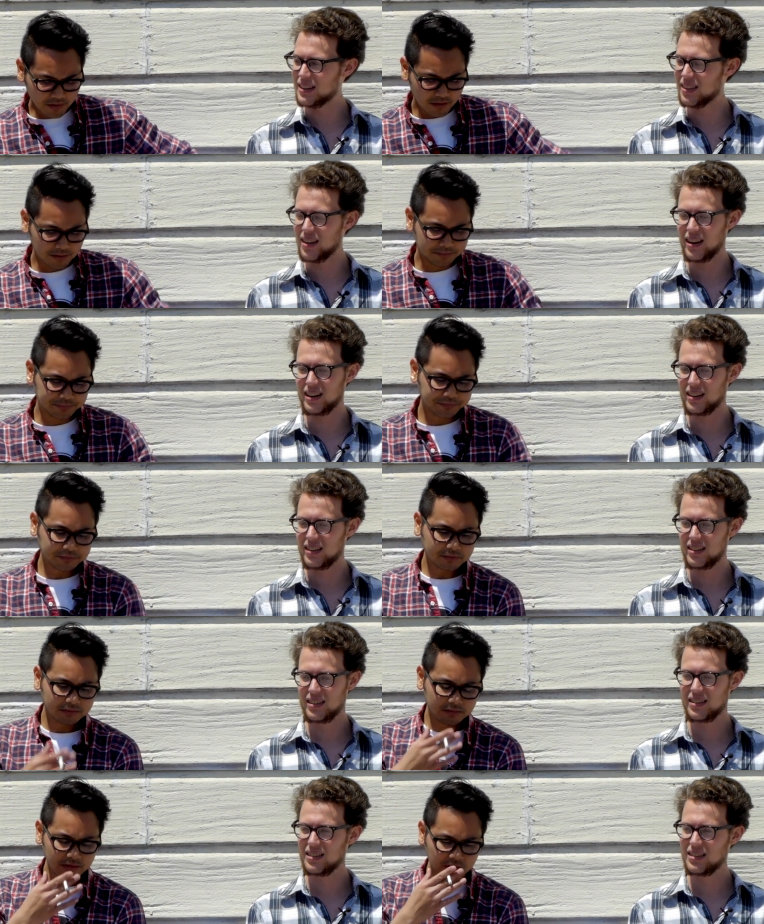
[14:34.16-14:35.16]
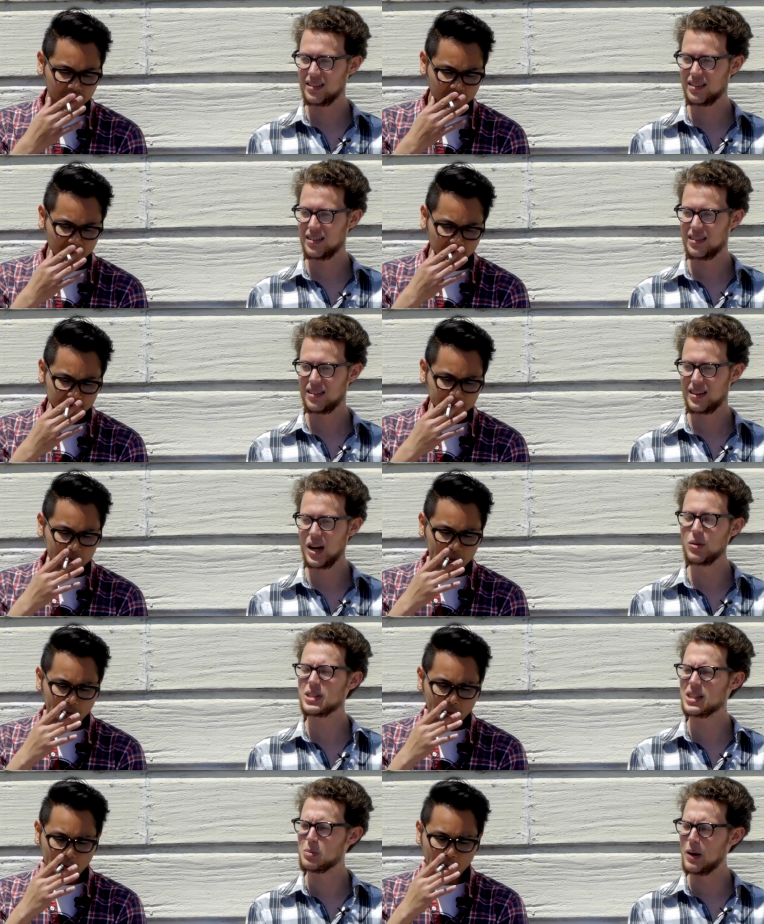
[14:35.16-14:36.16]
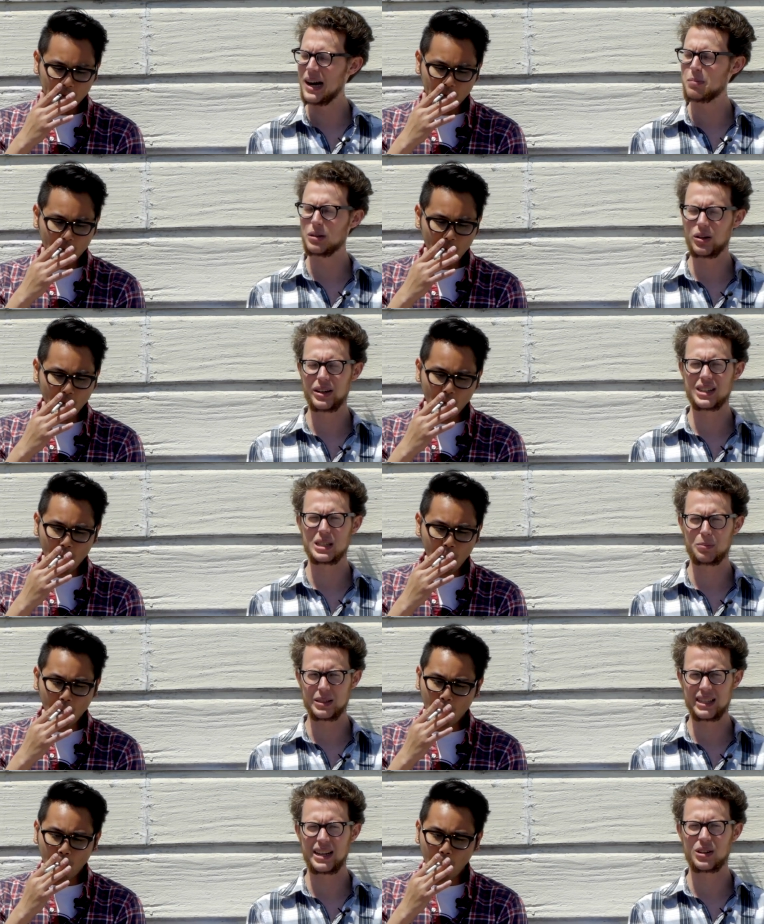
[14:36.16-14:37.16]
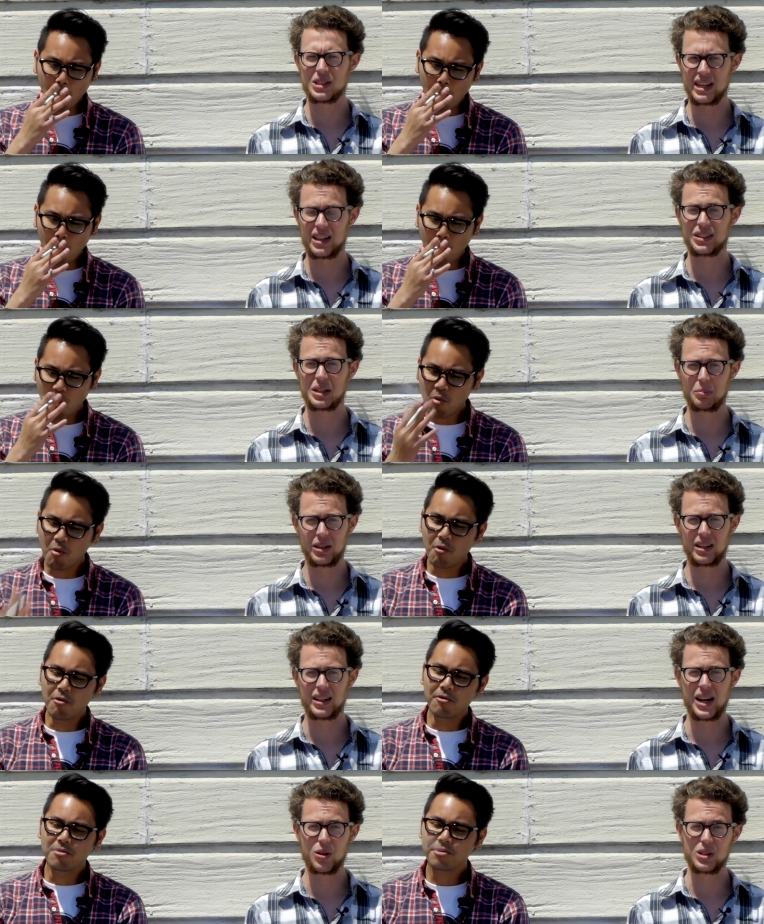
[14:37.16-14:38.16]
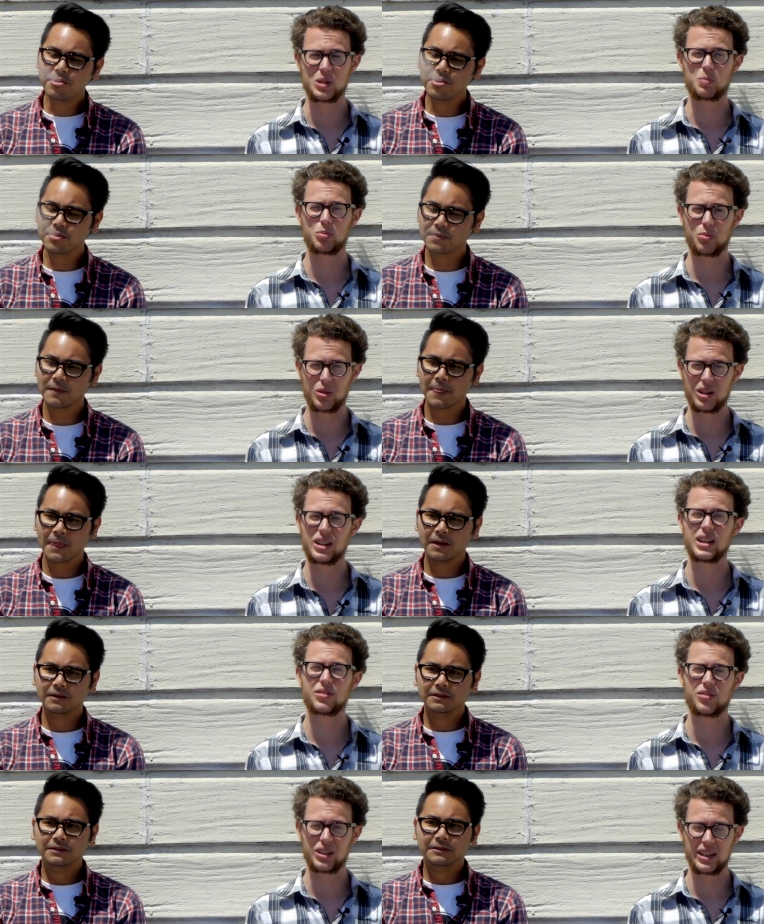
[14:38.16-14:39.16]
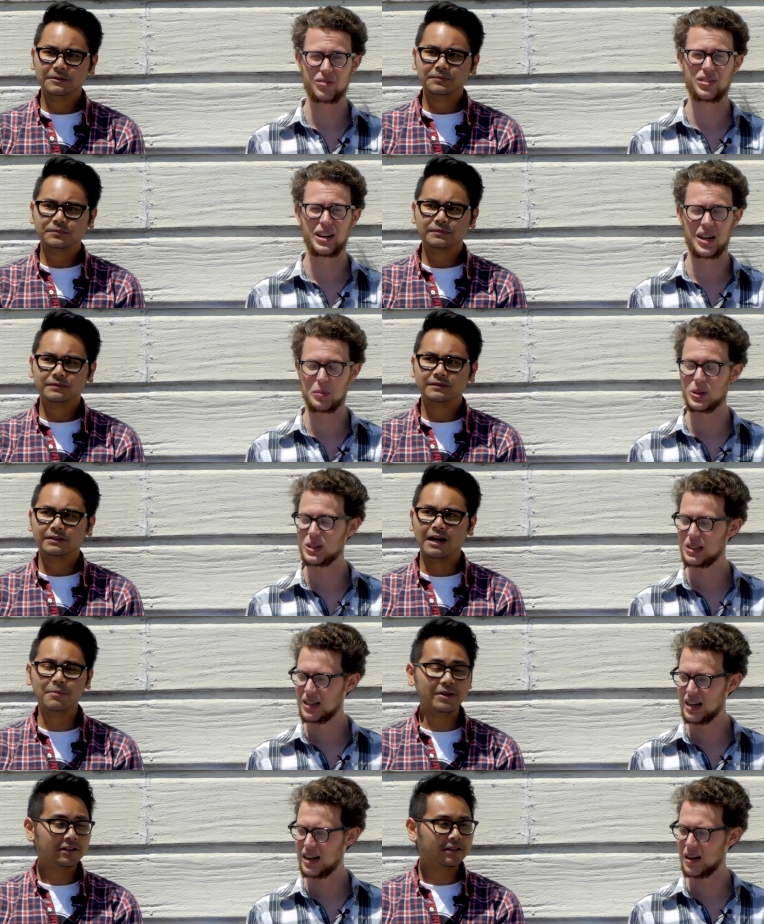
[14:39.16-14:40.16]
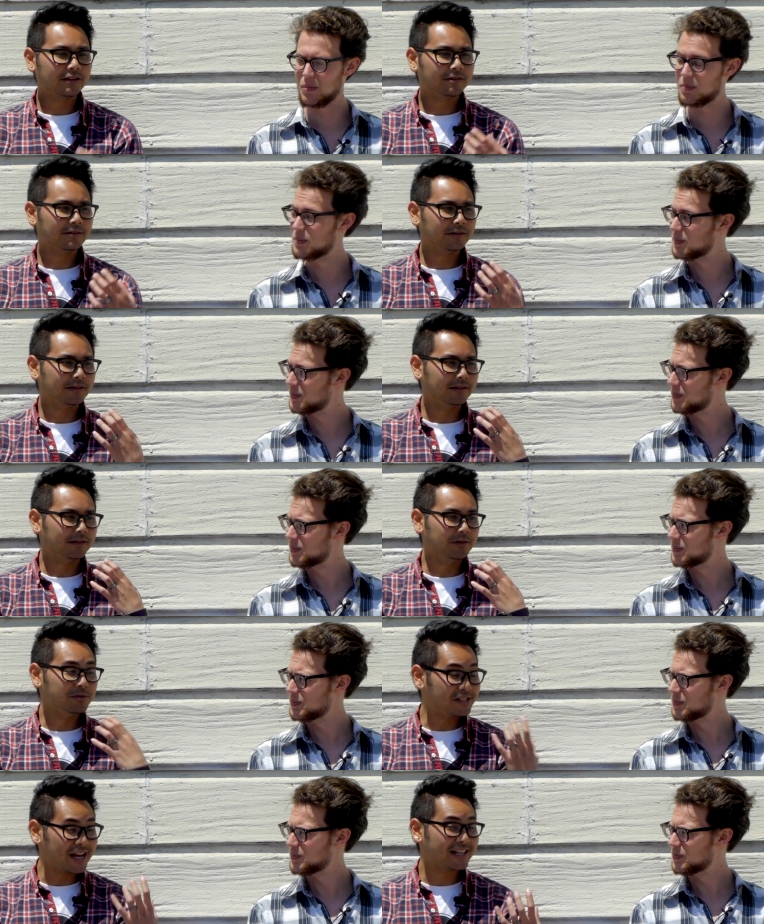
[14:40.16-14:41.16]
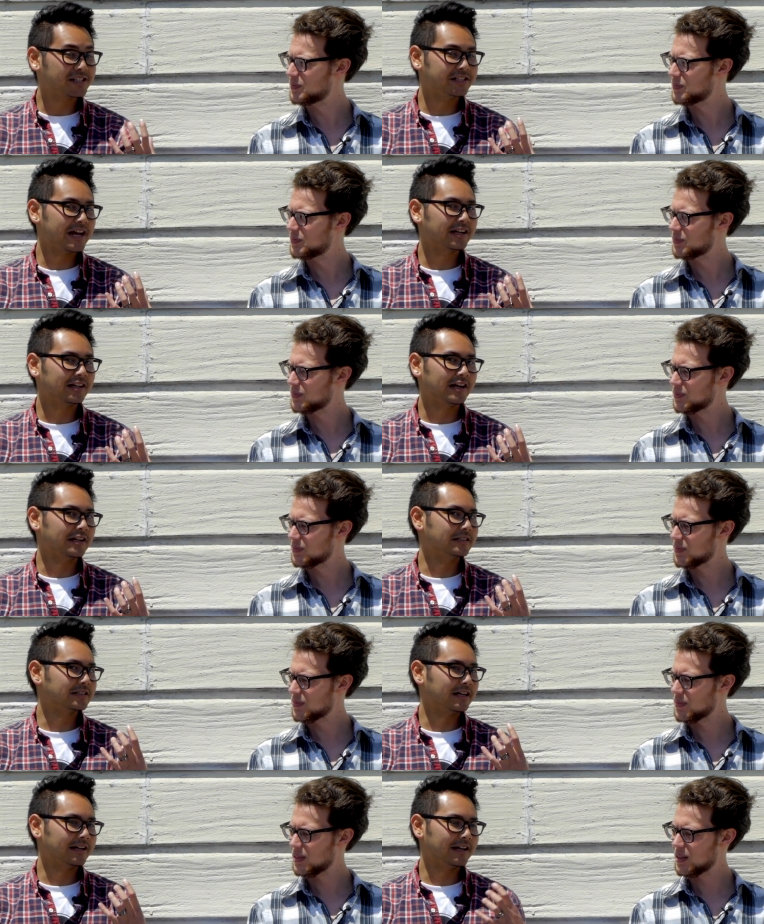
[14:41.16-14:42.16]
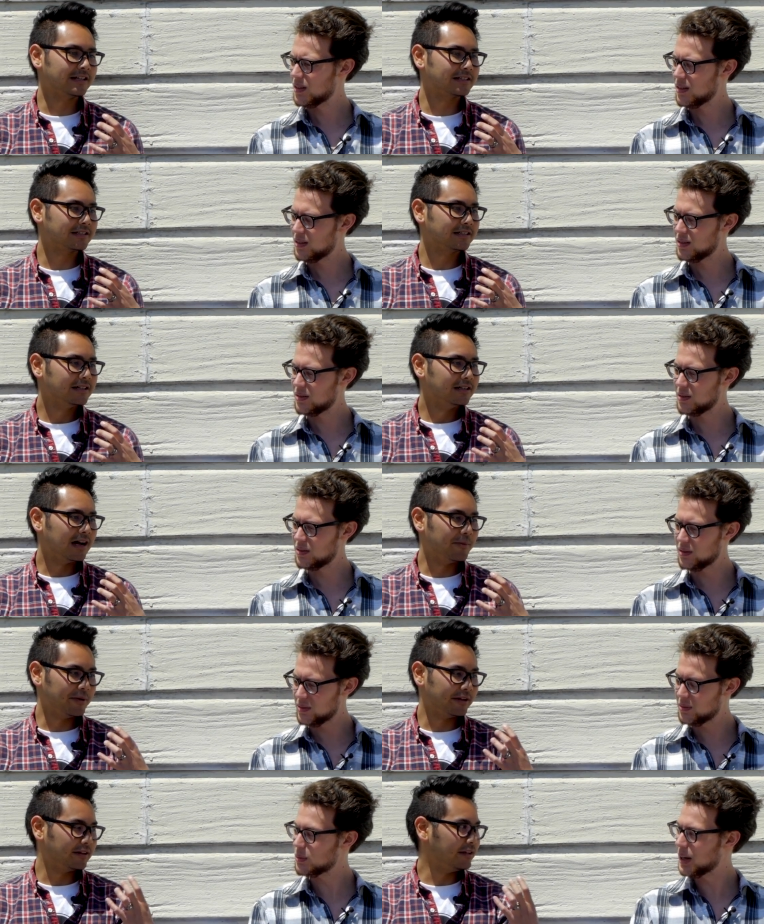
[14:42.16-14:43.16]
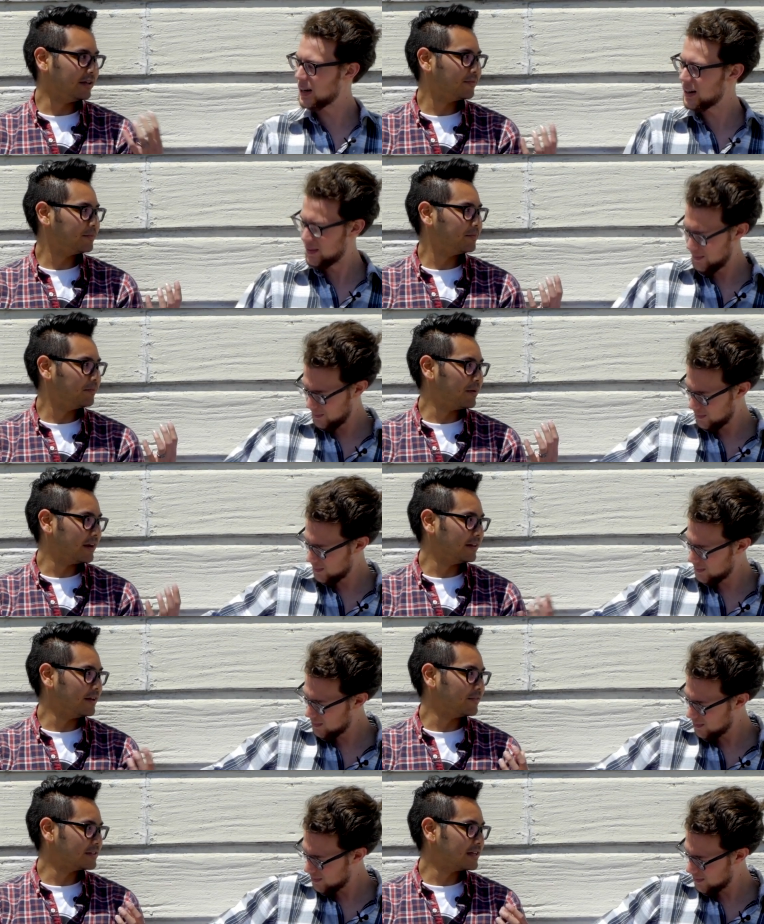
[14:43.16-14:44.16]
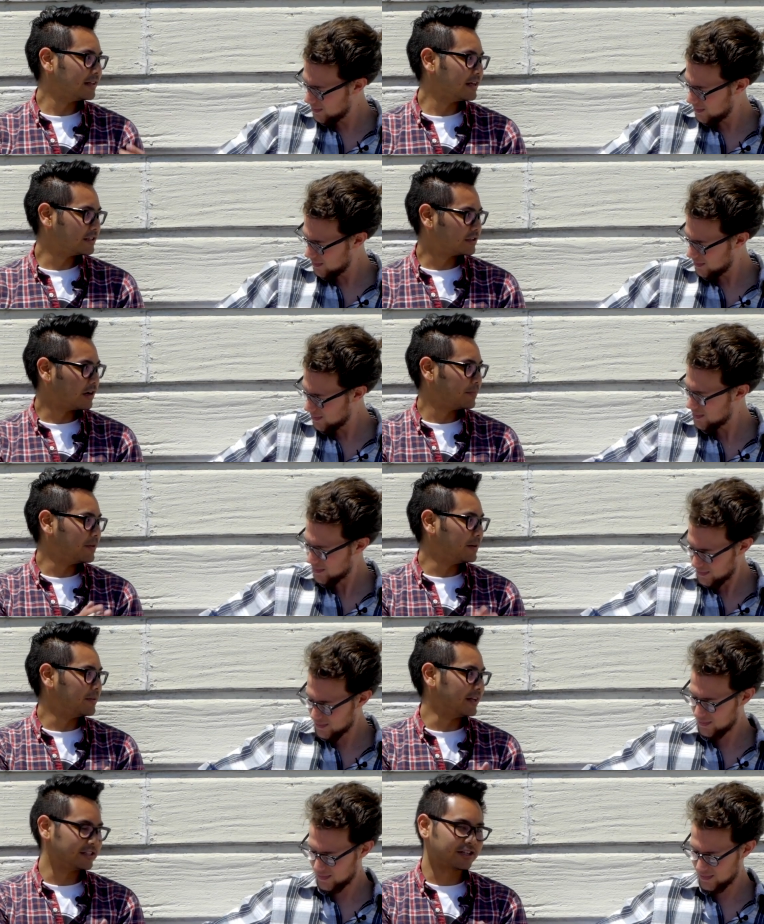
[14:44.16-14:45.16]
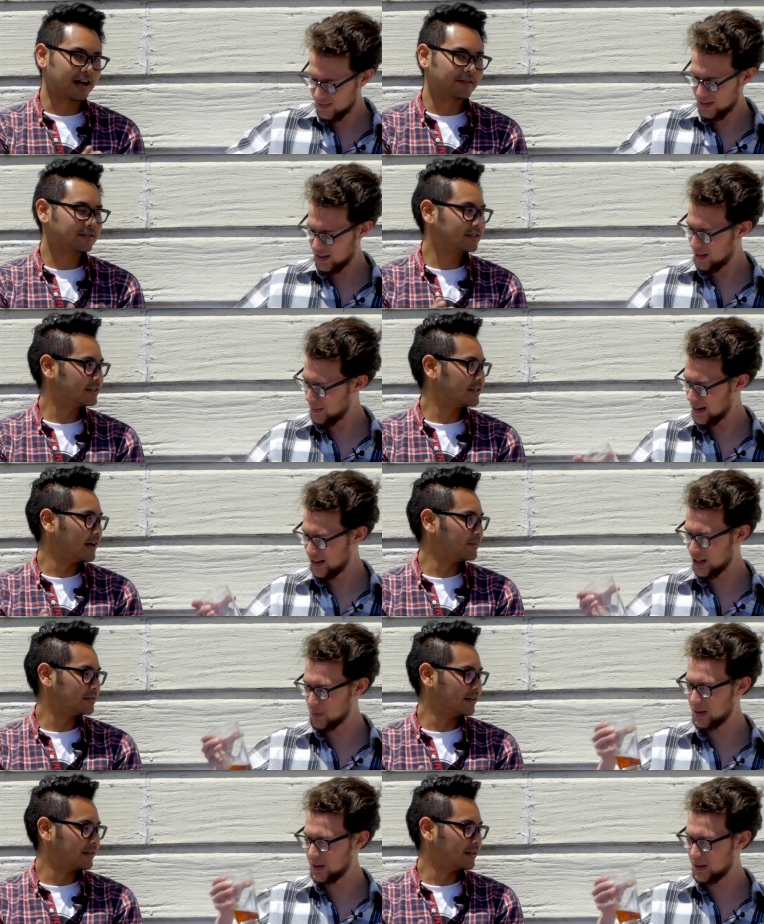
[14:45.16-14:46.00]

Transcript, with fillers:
Speaker 1: and like. It was as mind blowing as a potato salad could be. It was pretty freaking phenomenal. I mean,
Speaker 2: um, you you taste the dandelions like it's. I mean, right. leaf by leaf. It's not like chopped up like chives Come on, type there,